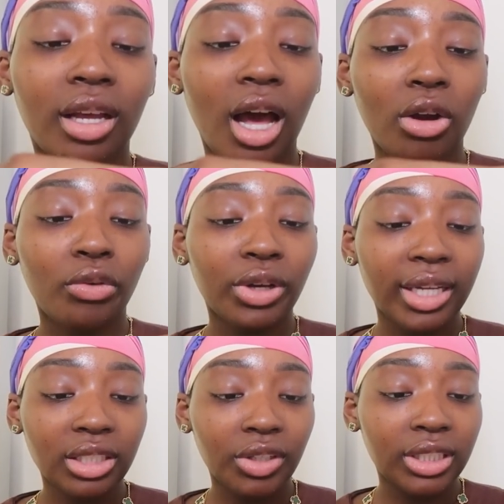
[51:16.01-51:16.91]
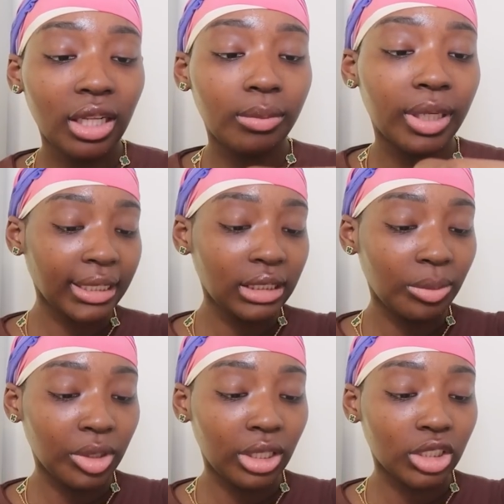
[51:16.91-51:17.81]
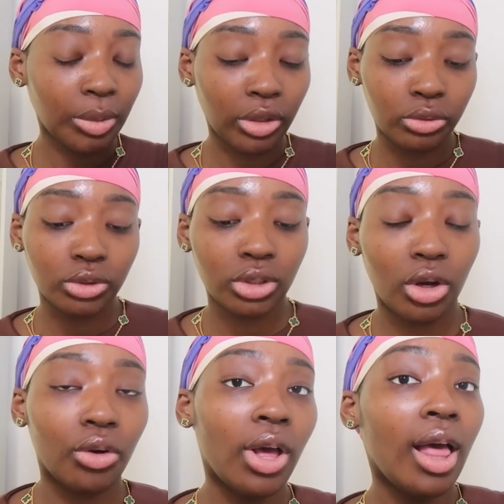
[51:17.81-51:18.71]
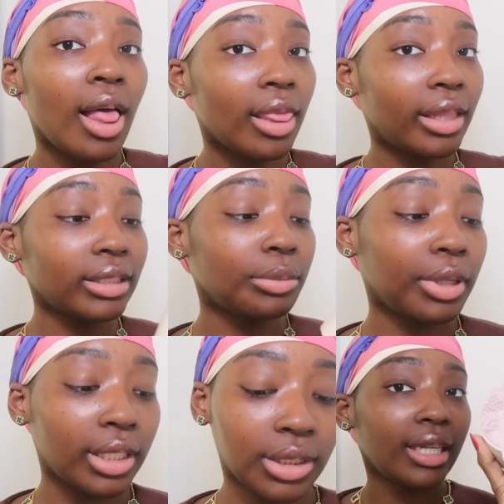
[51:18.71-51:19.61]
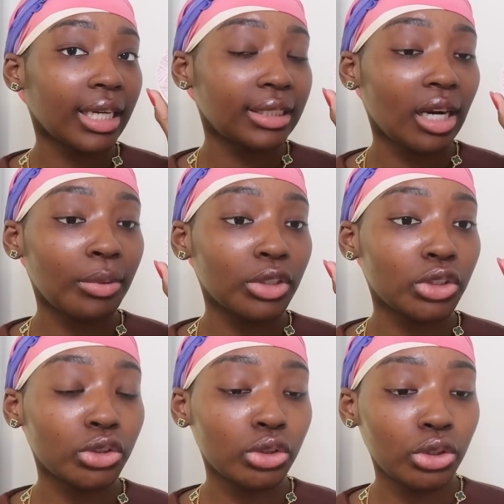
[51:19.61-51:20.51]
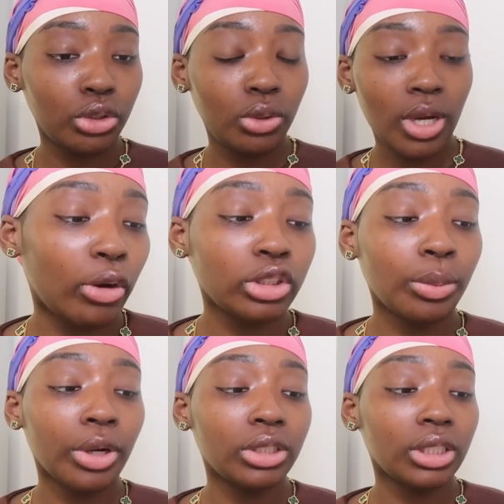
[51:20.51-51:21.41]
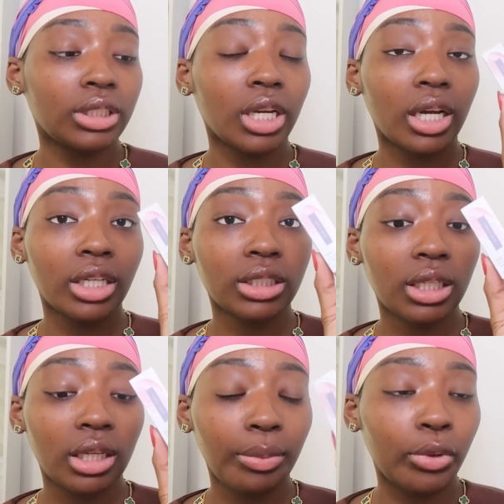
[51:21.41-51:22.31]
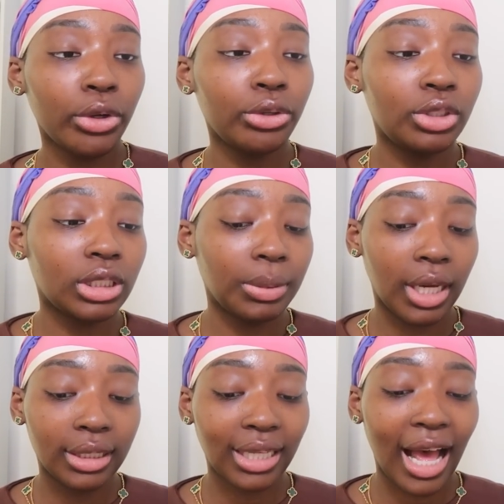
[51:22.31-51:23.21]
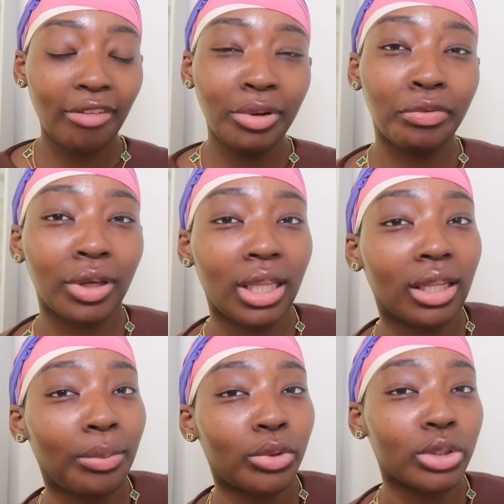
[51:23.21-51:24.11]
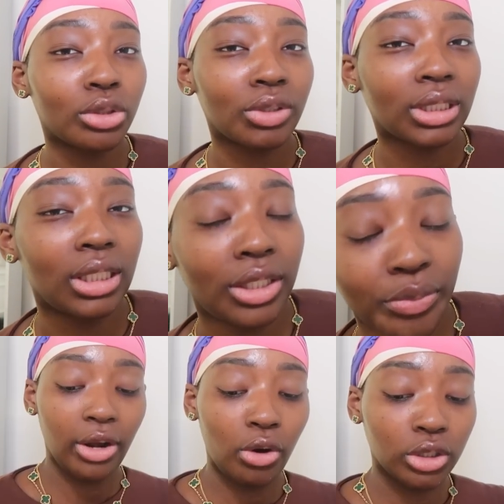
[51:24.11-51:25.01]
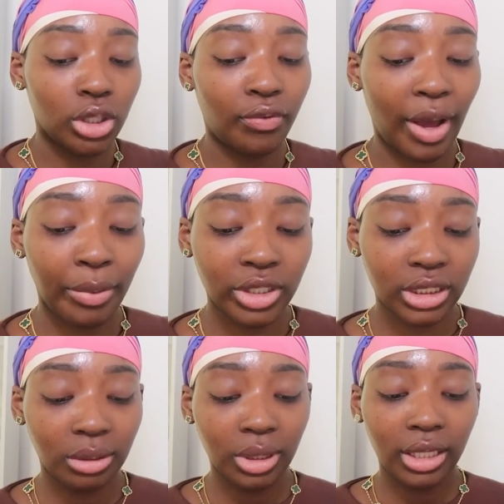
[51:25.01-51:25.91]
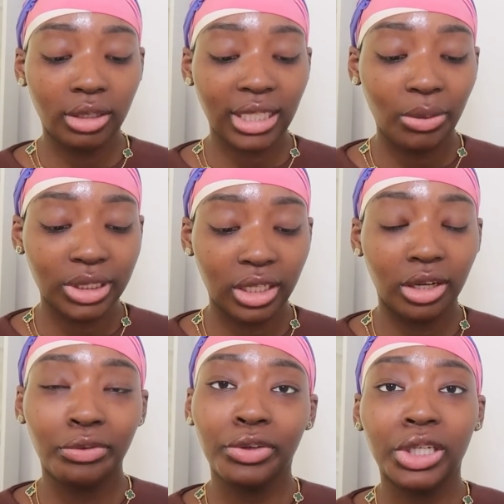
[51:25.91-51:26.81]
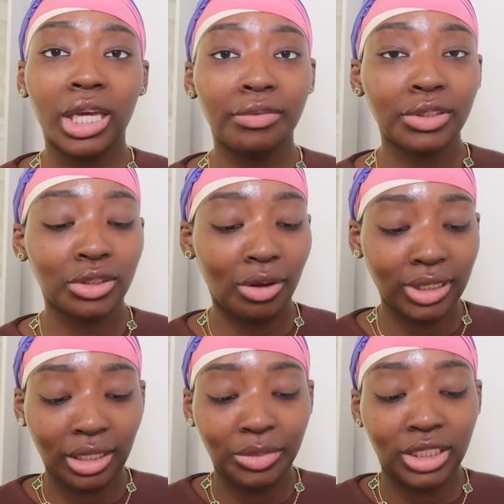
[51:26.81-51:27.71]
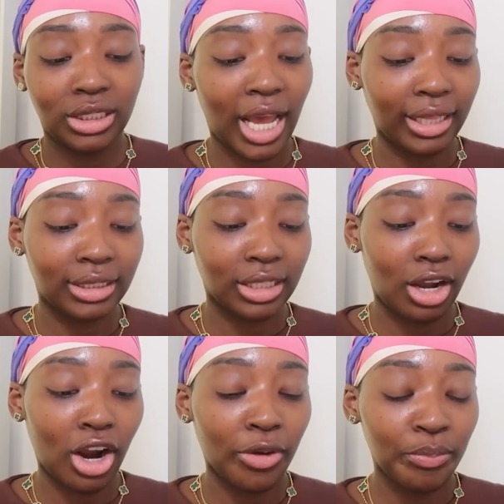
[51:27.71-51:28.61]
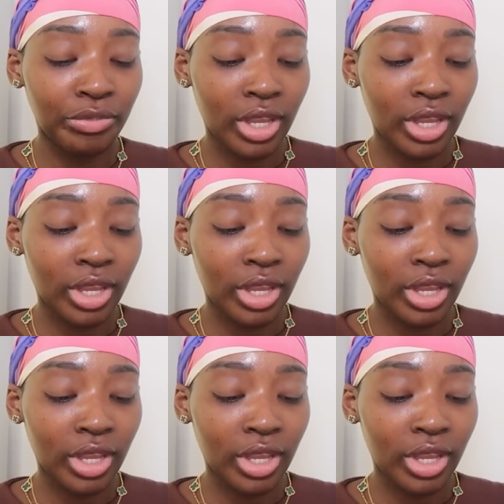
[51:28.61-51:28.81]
I don't know if you guys can really tell it, but I see some glitter sparkles, so that's a plus. And like I said, I purchased two. And also purchased their conditioning lip oil just because I've been feeling lip oils recently. And also, if I purchased something else, I was going to get a free gift. So I was like, let me just add this to cart